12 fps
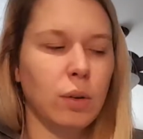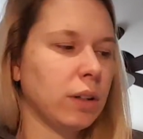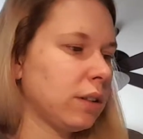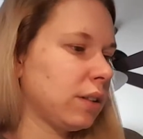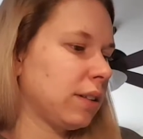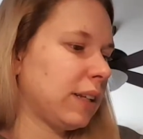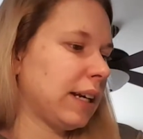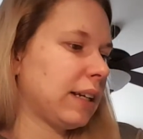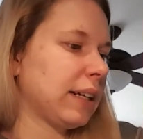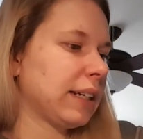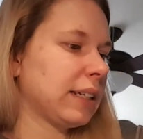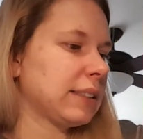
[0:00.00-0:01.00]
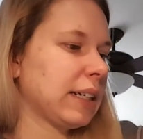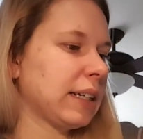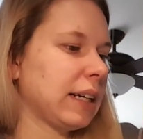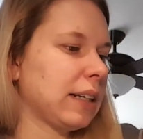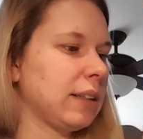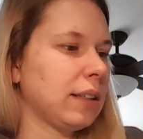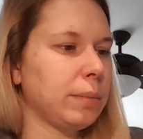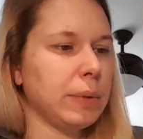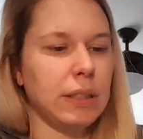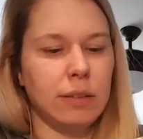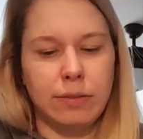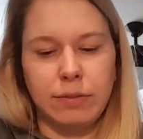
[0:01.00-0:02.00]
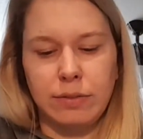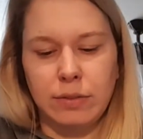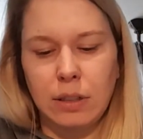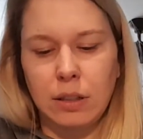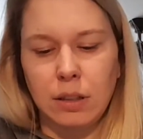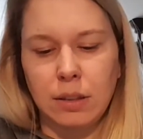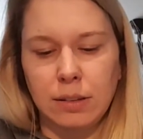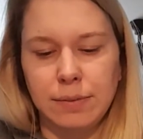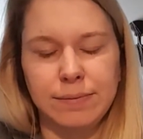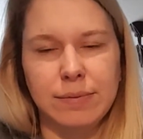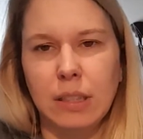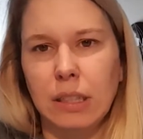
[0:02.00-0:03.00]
than that, I guess I got a little bit of haul.